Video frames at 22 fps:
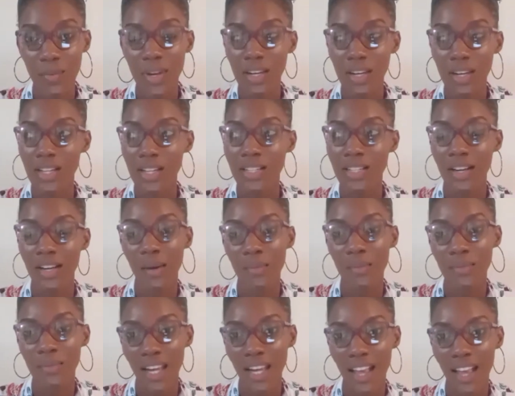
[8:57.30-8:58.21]
we need to
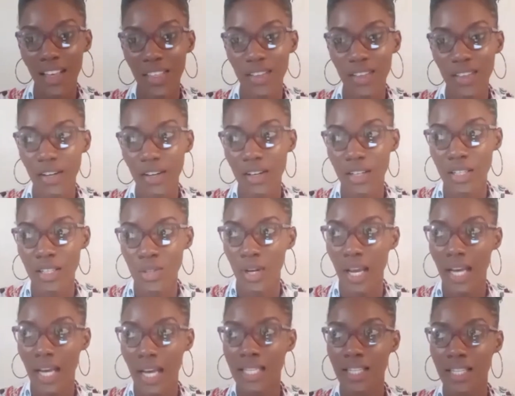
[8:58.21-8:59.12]
come together. So
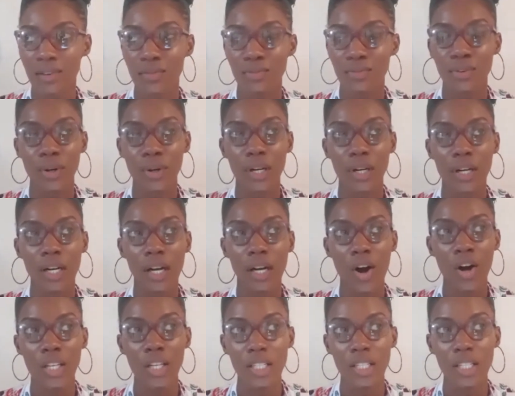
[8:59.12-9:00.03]
let's say for a
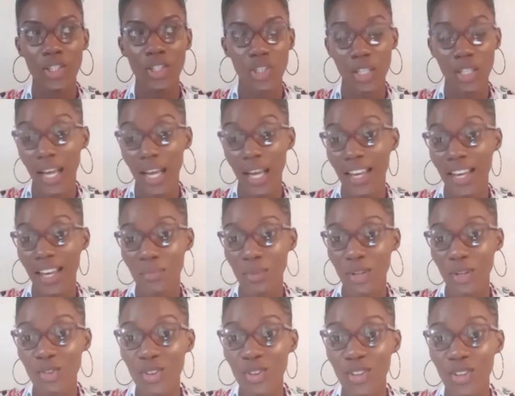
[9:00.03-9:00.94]
condition like
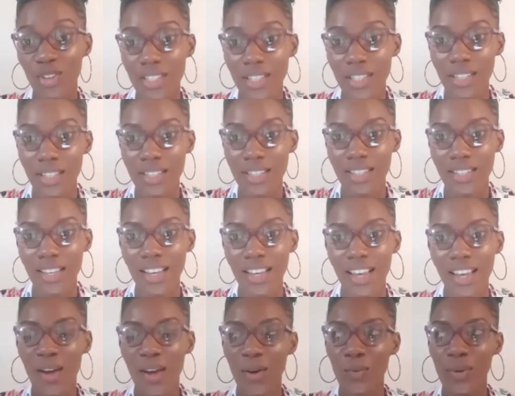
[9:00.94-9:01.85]
endometriosis,
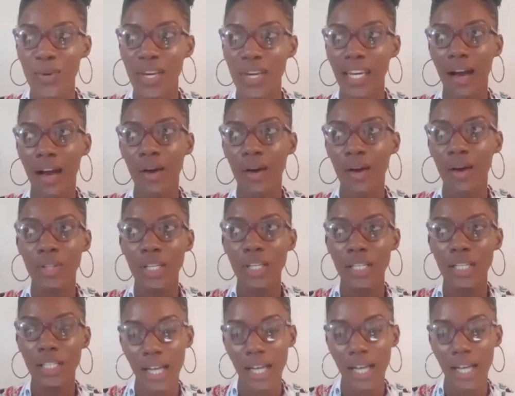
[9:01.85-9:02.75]
we can't only
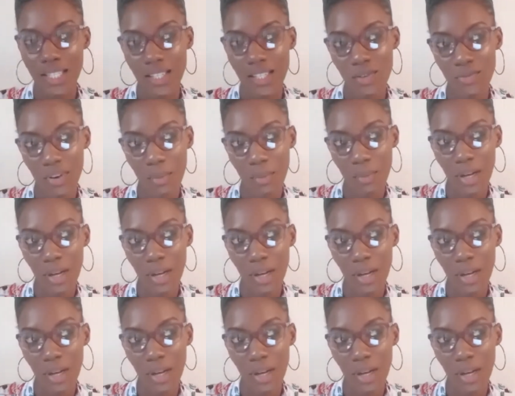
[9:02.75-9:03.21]
look at it from a